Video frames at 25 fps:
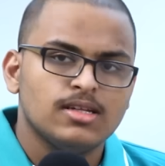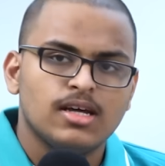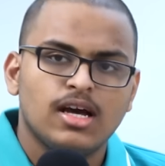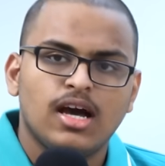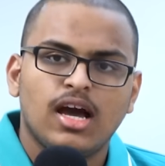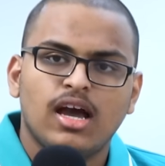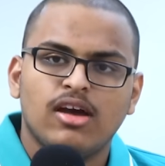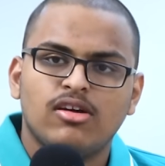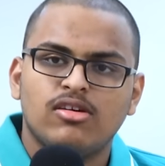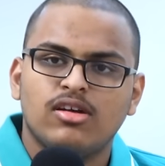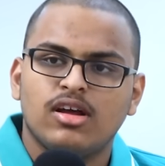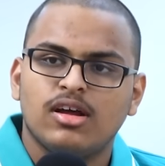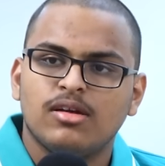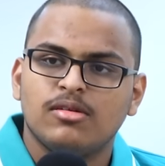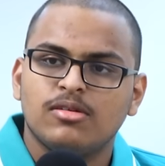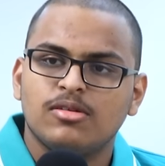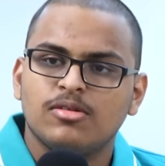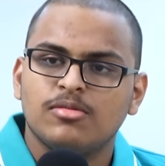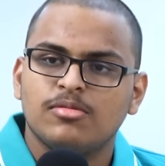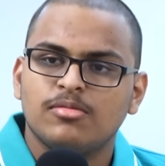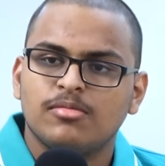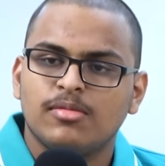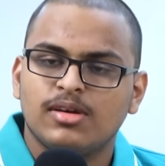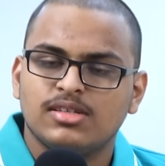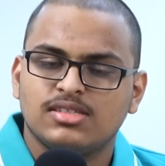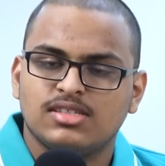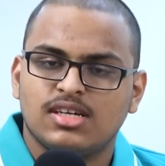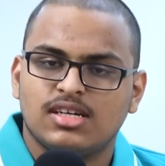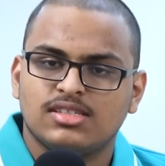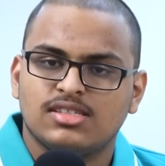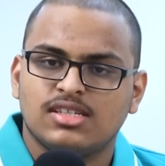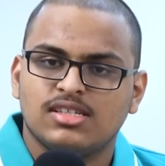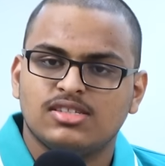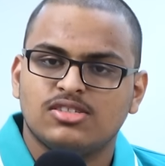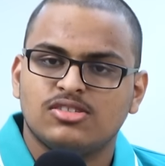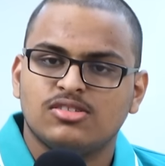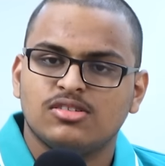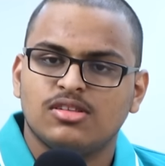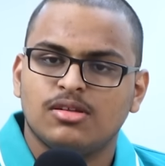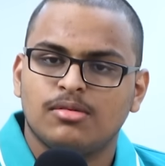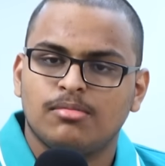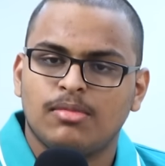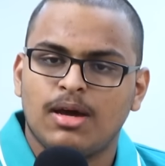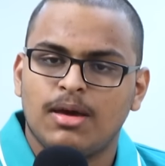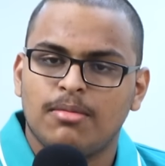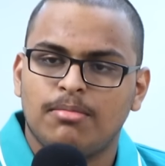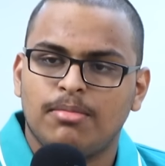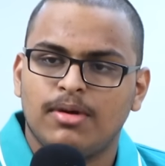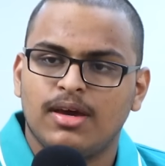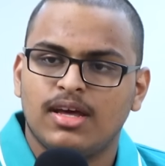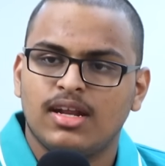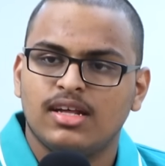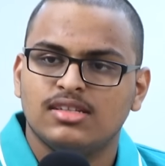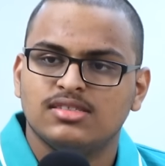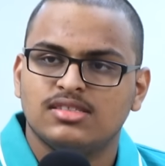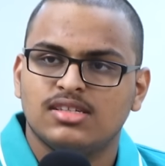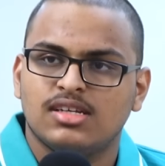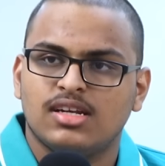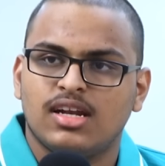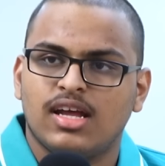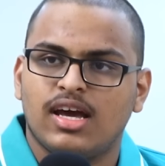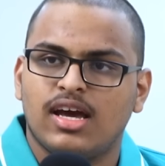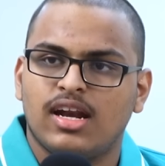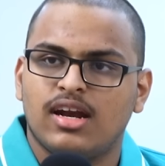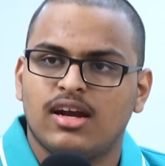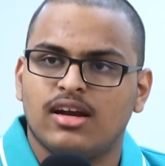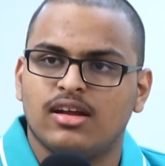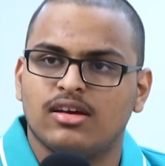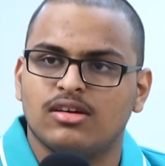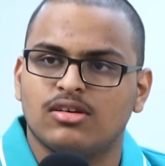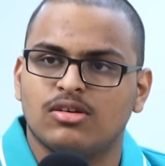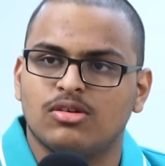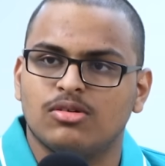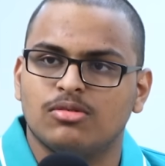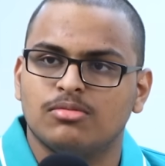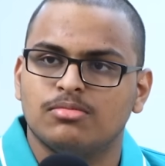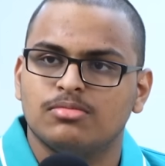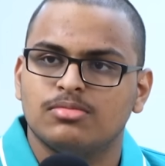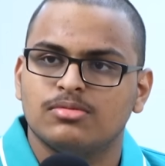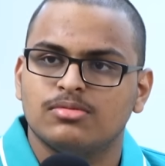I would attribute my success to my parents and Narayana Group.